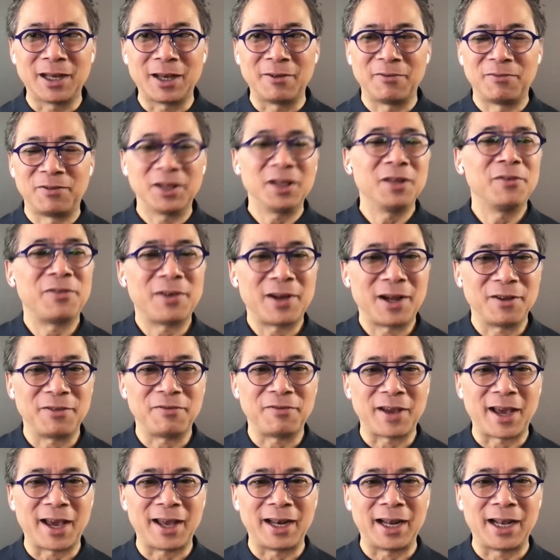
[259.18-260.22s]
vilify
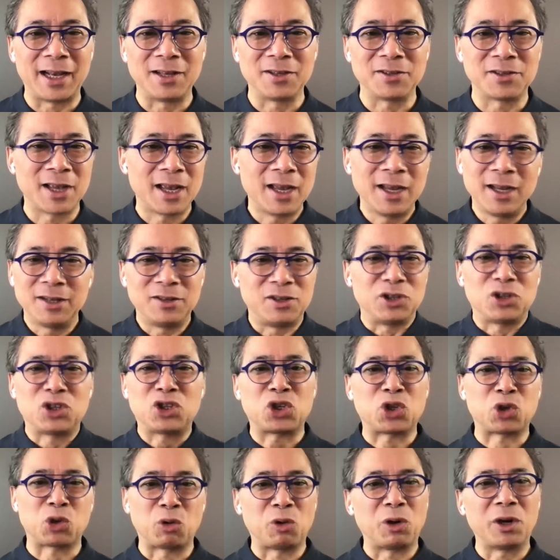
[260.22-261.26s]
fat as
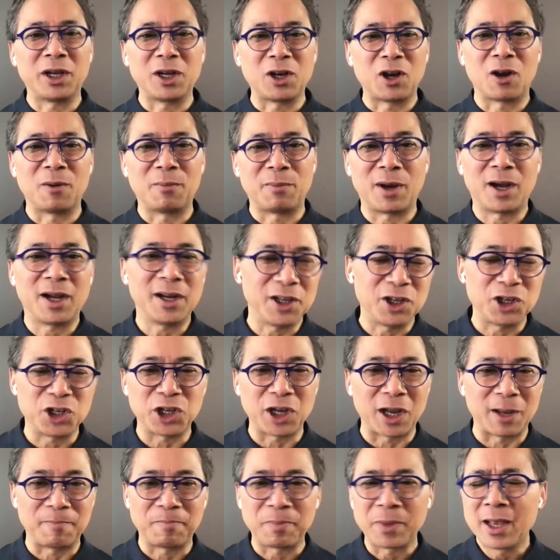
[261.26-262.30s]
destroying our body
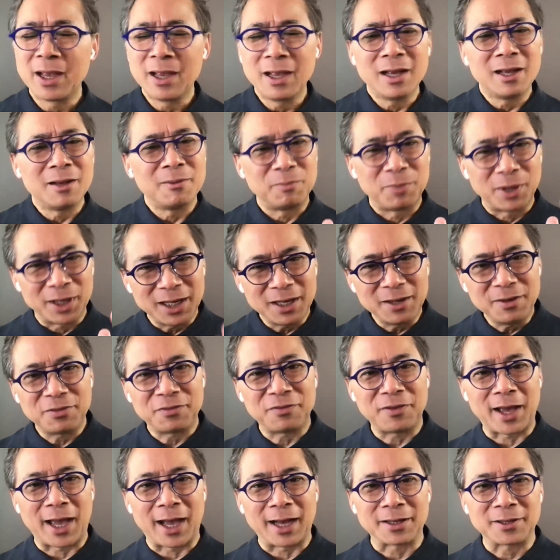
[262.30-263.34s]
shape. But in
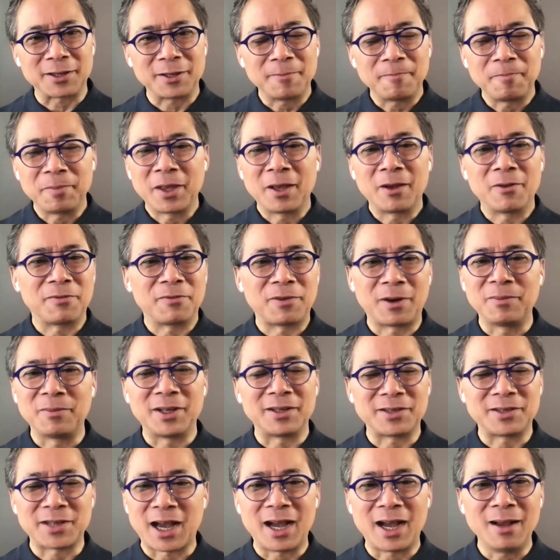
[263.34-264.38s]
fact, from the
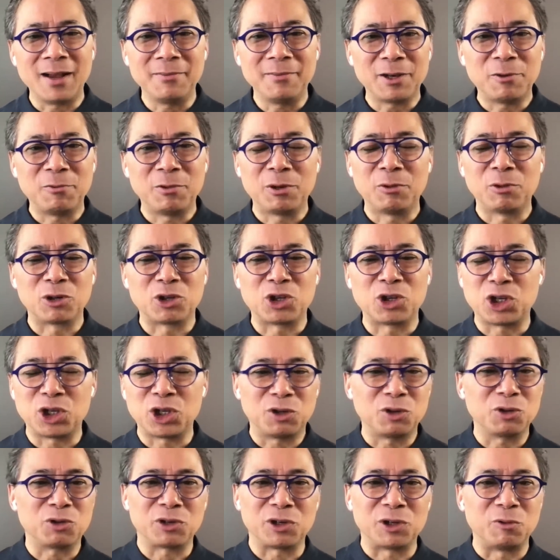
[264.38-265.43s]
time that we were
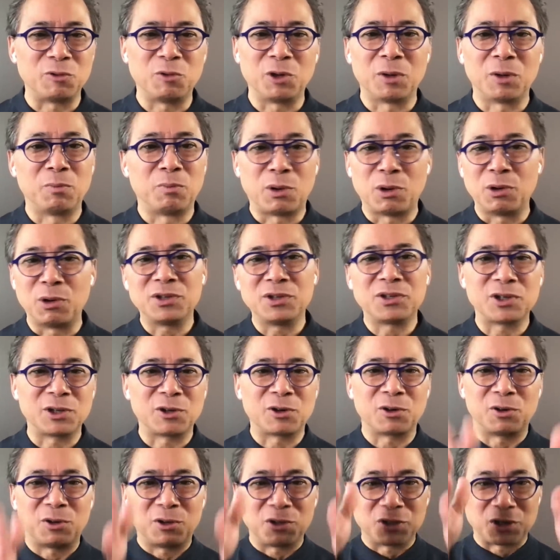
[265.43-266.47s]
children, where boys and
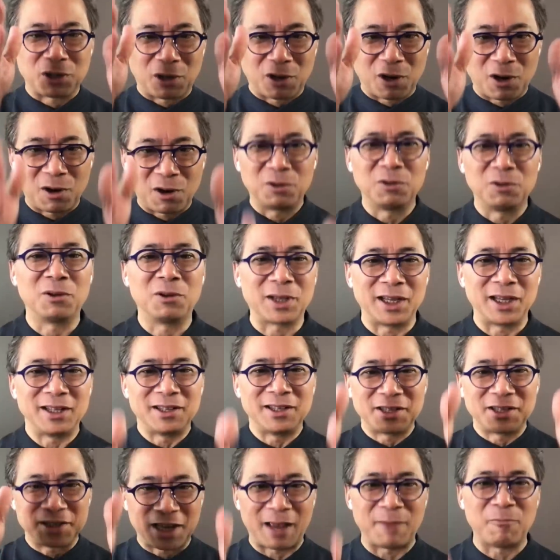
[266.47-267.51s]
girls are all looking
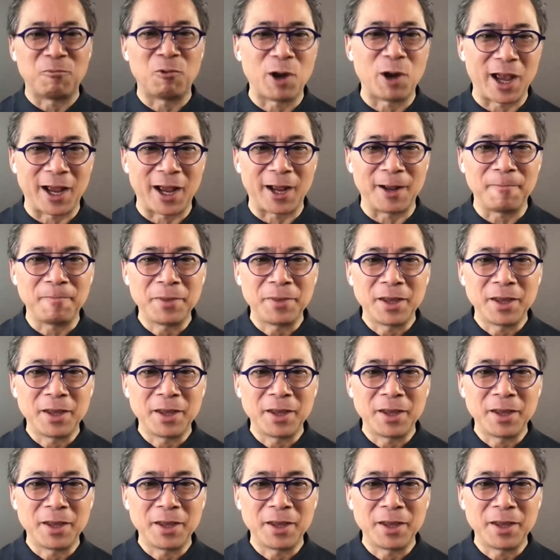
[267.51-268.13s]
the same way,